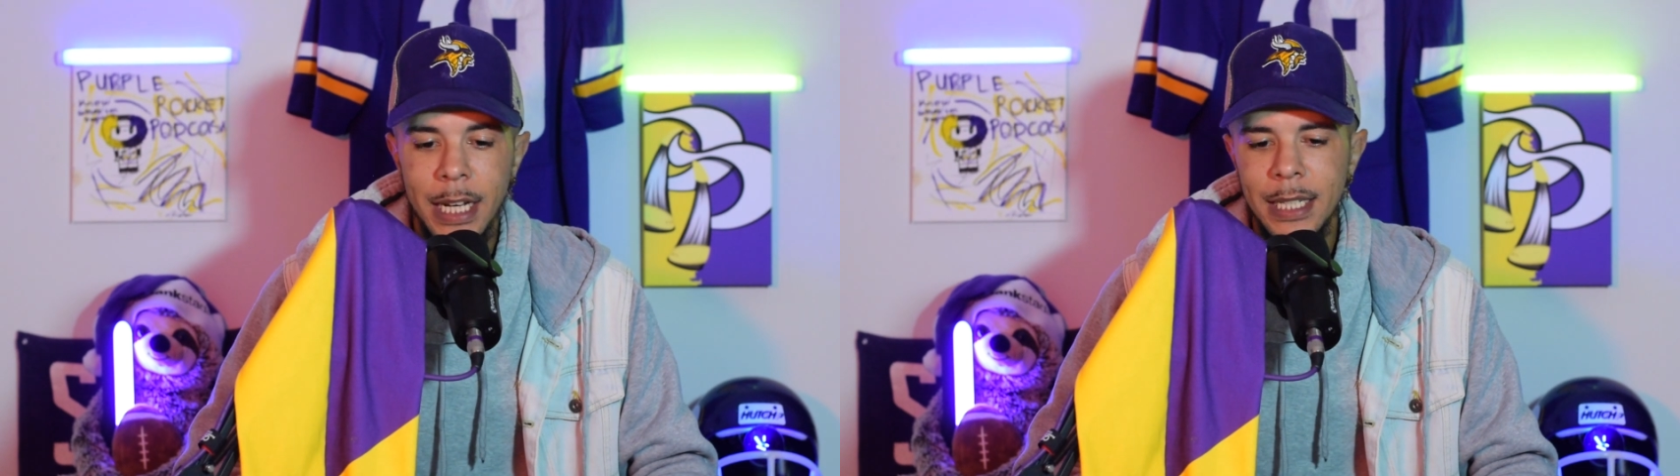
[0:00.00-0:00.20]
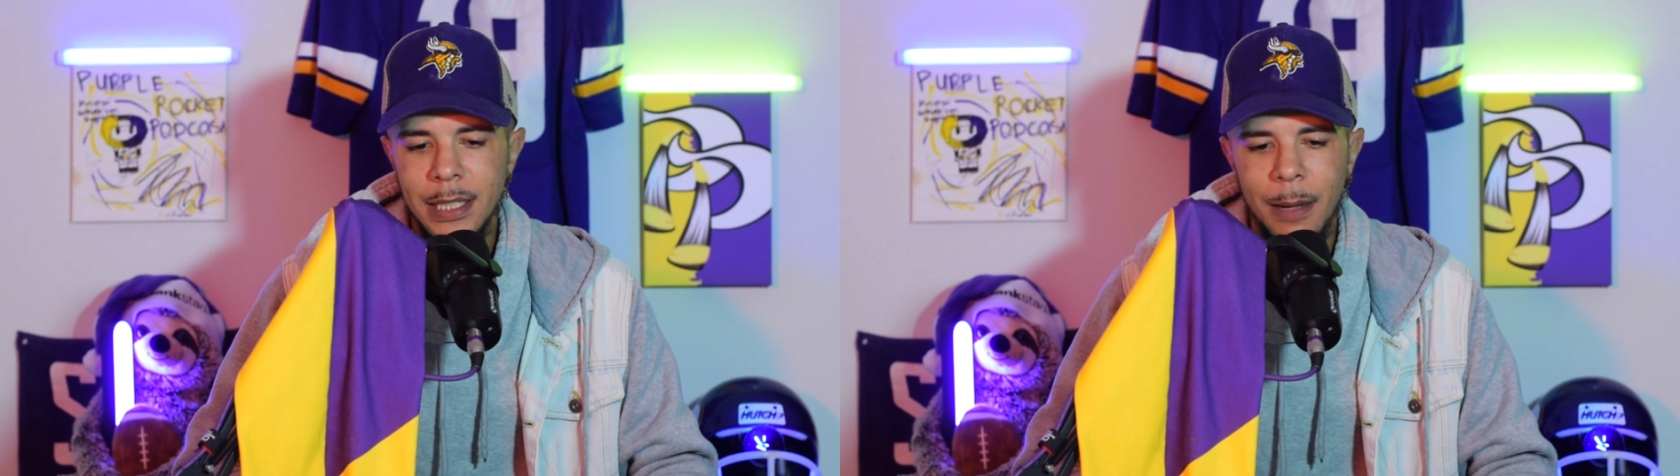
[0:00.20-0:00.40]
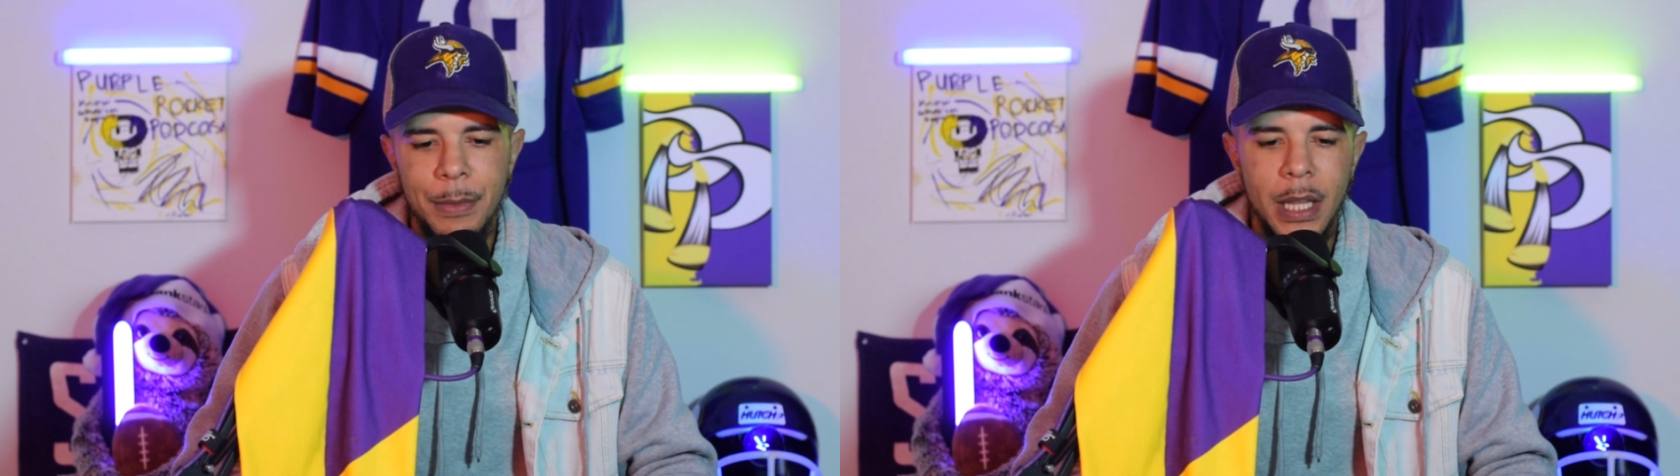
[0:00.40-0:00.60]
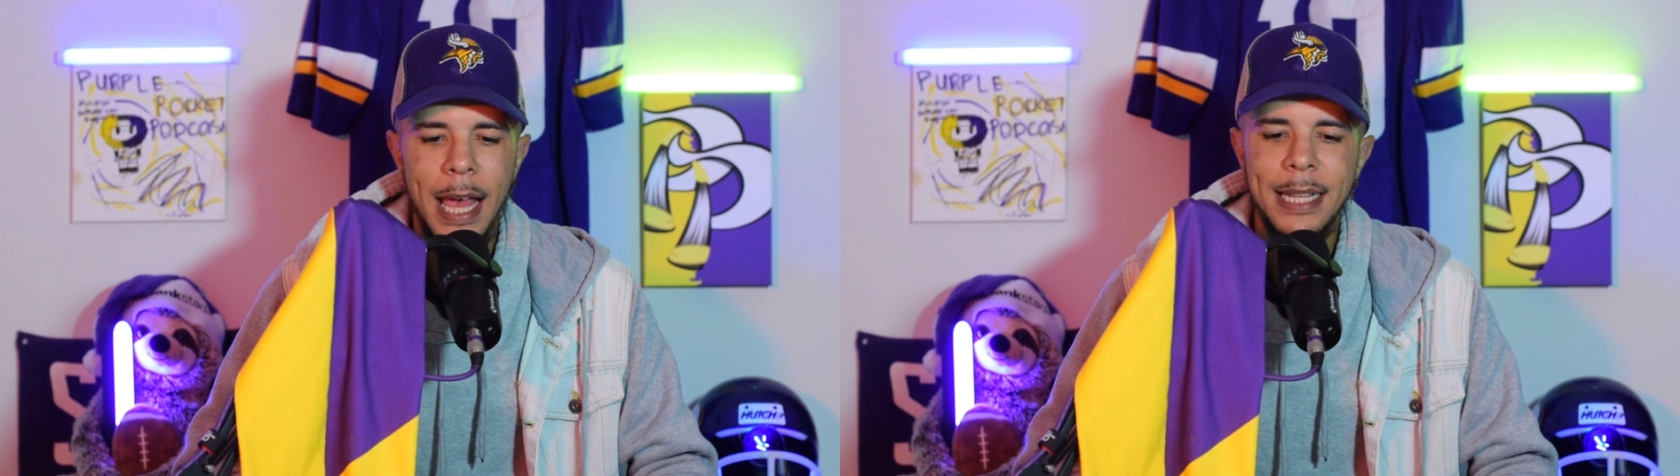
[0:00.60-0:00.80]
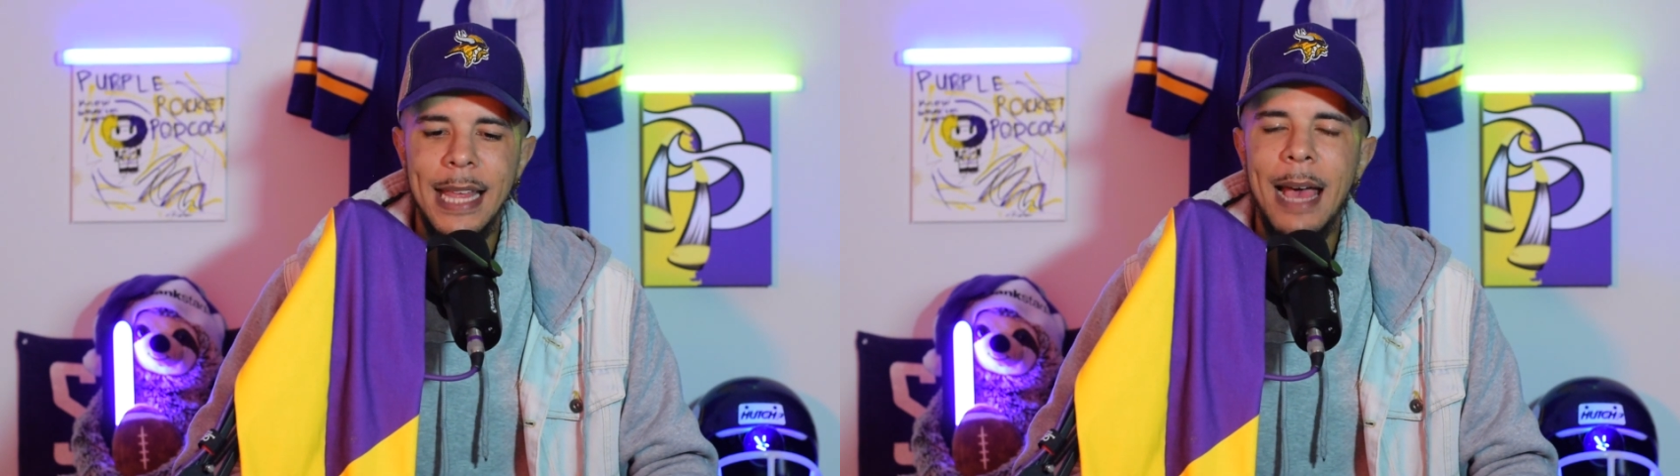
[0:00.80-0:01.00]
something
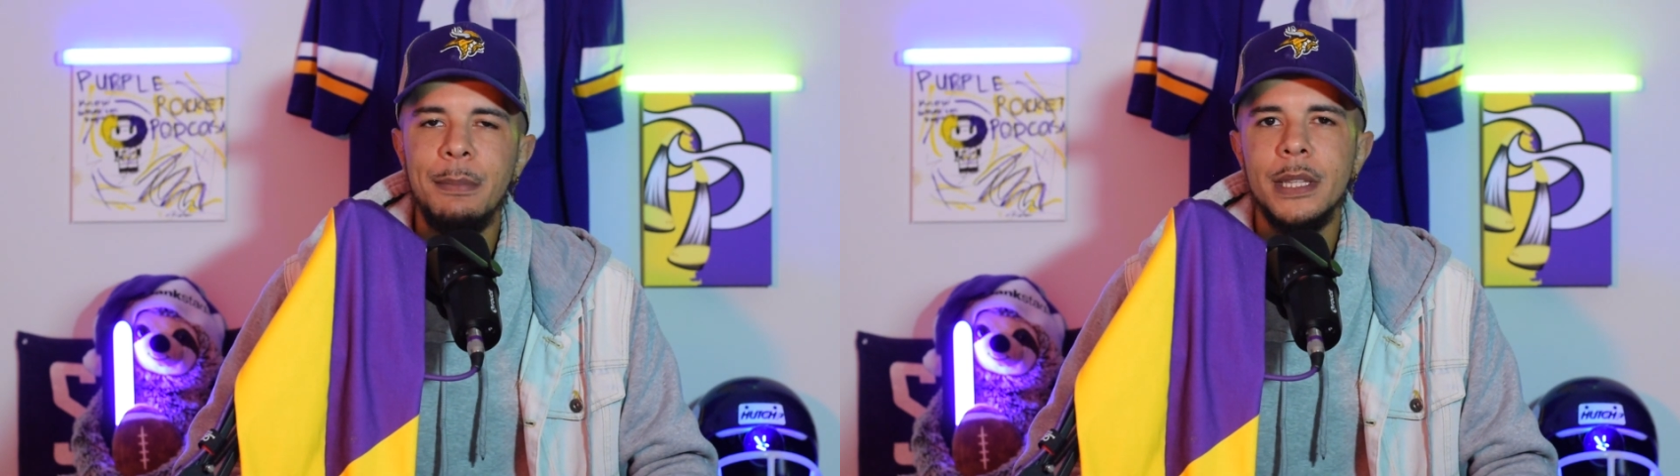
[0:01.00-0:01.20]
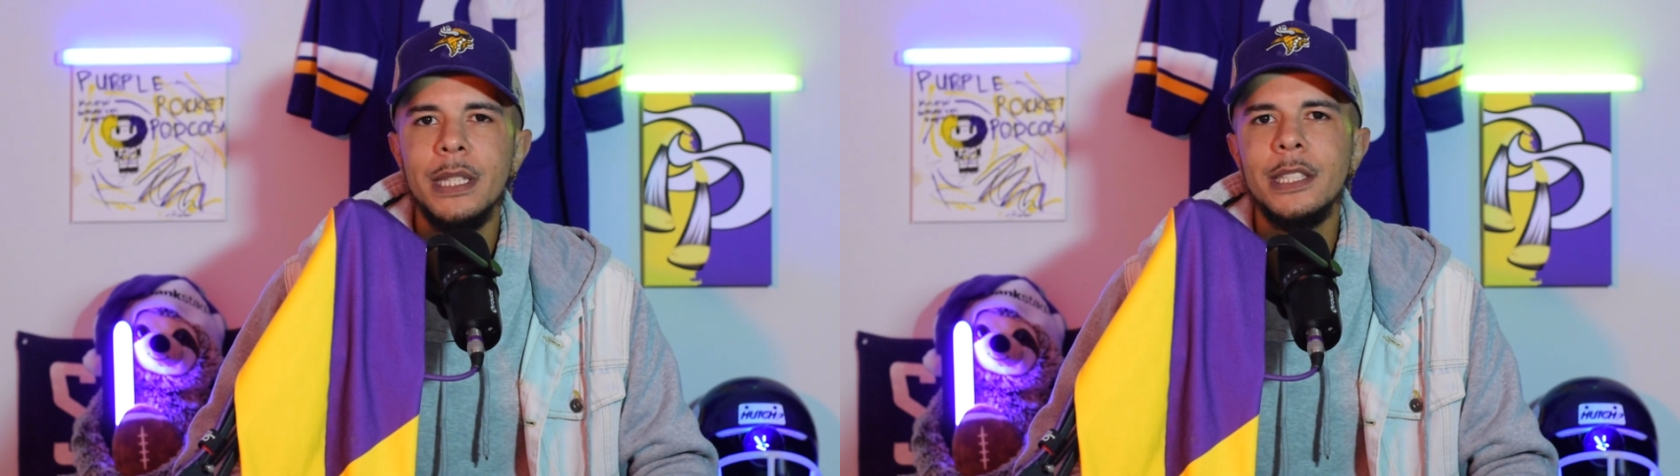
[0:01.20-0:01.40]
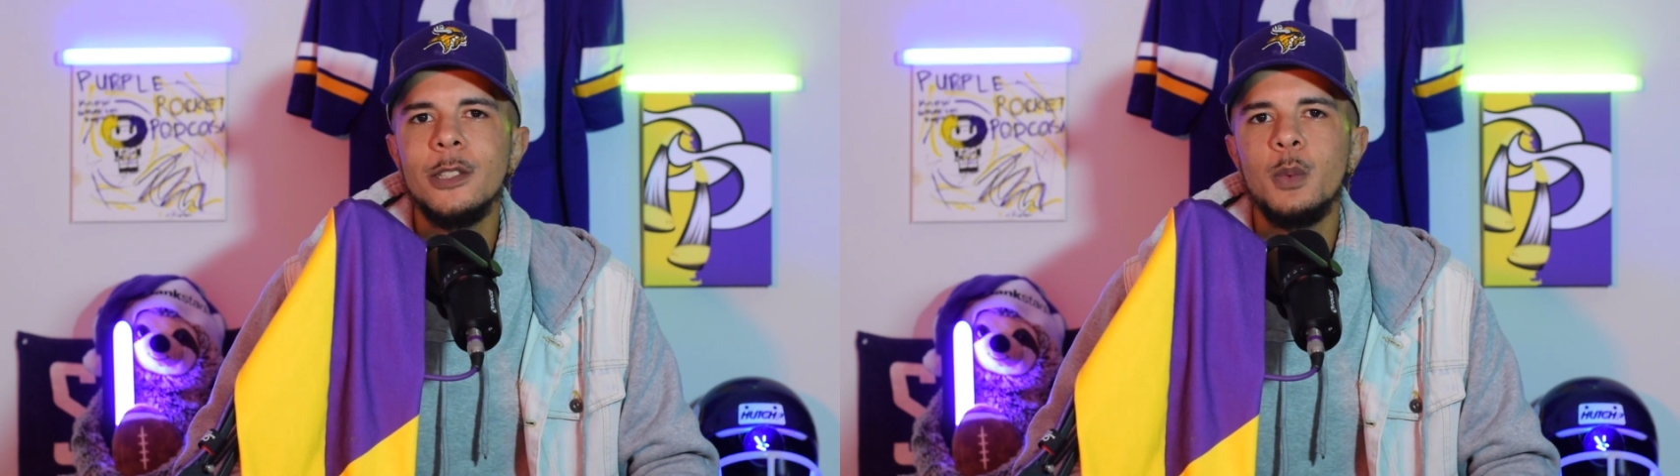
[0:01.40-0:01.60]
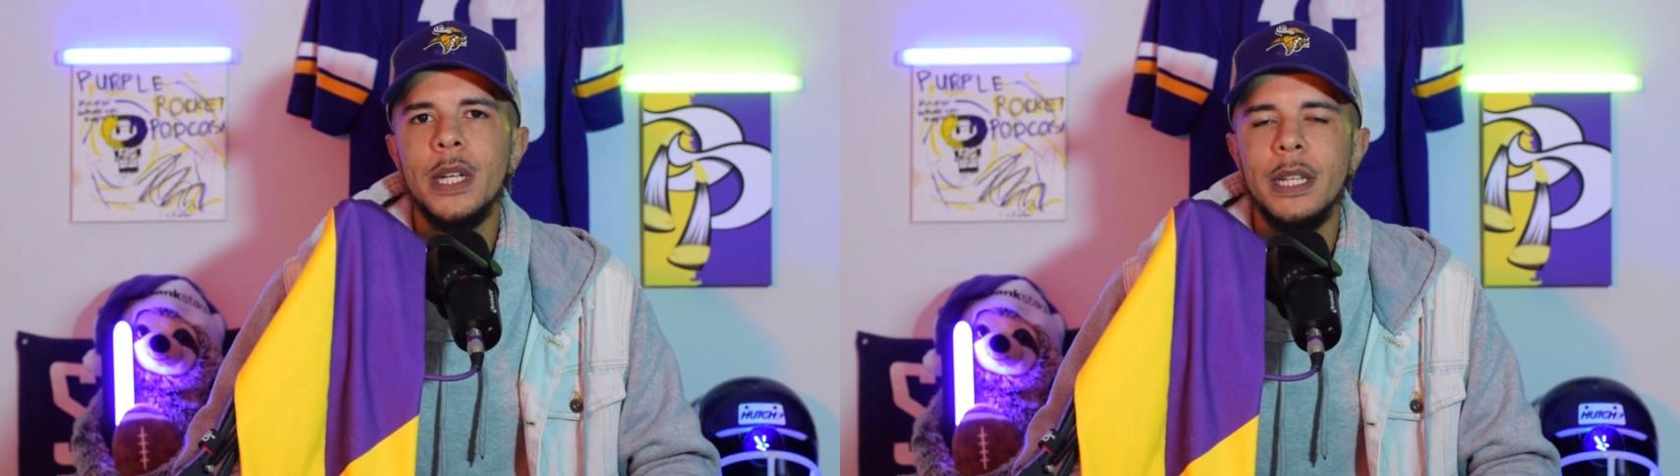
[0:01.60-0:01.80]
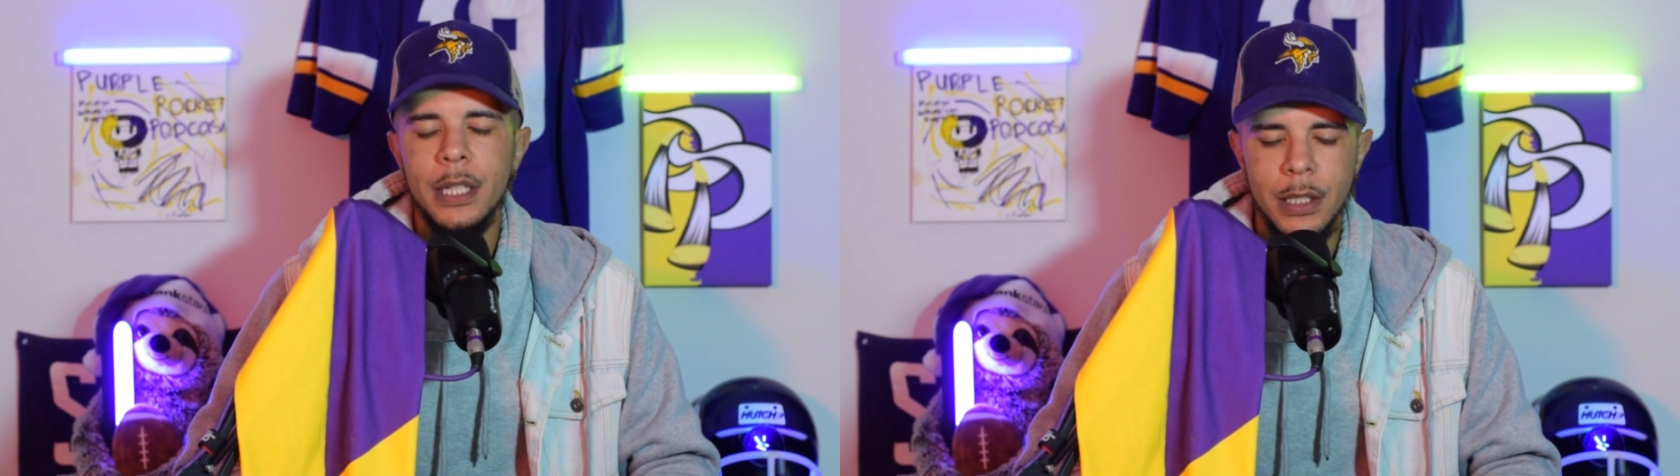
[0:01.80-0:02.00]
like that. But this is what
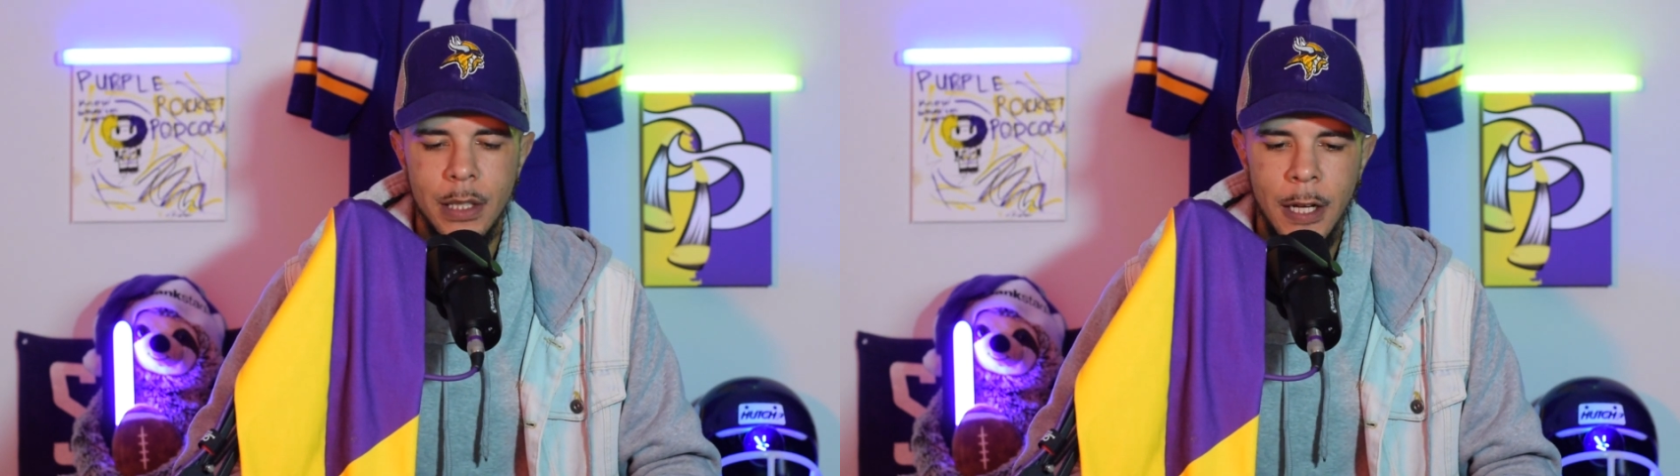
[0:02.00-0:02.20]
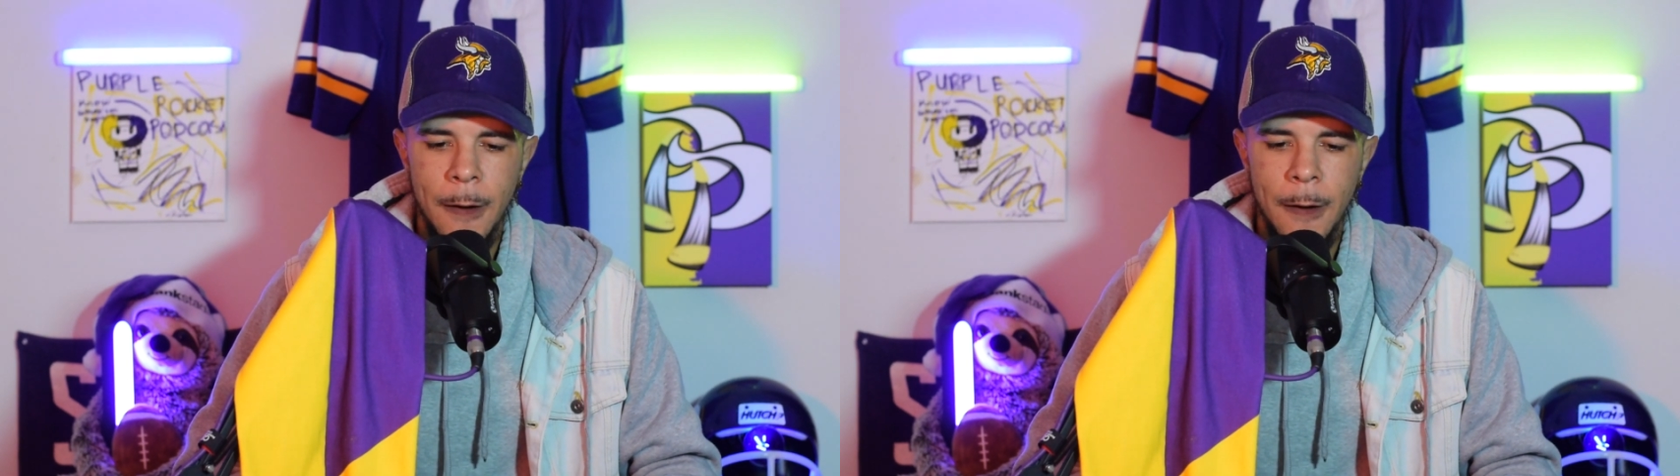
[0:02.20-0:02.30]
it is.